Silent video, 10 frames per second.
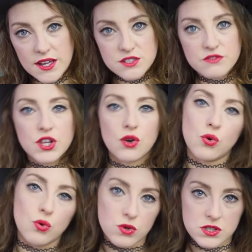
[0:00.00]
end of the
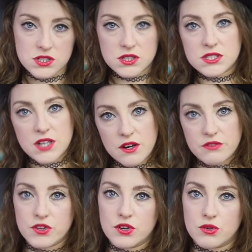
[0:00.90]
old, the start
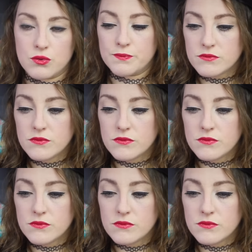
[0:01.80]
of the new.